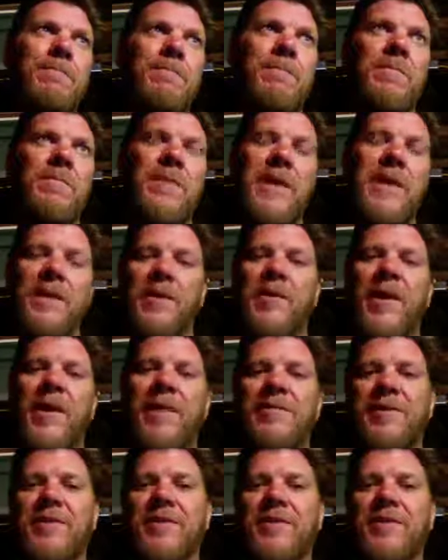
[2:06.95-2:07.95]
then you
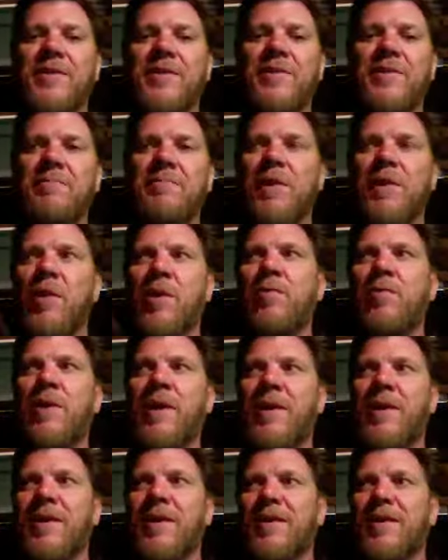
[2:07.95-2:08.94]
have to just go
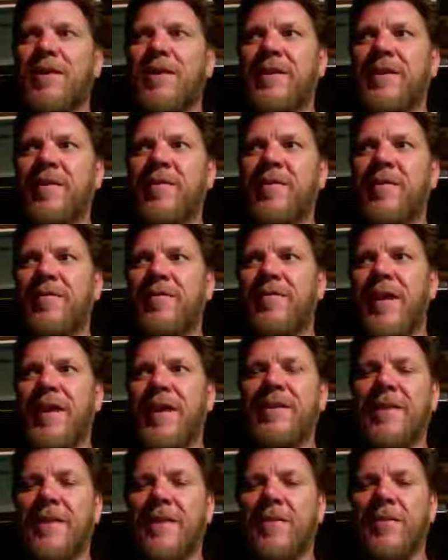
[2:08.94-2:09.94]
beyond, the
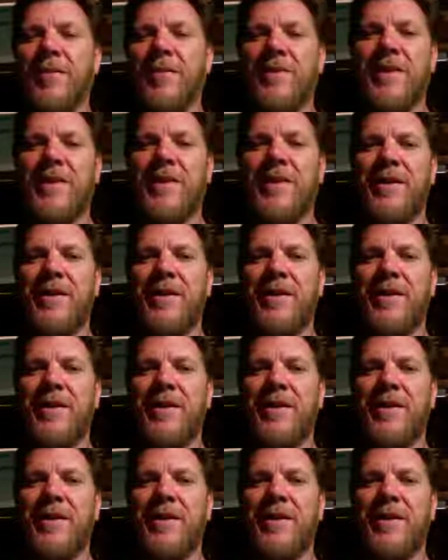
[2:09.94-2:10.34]
fact that it was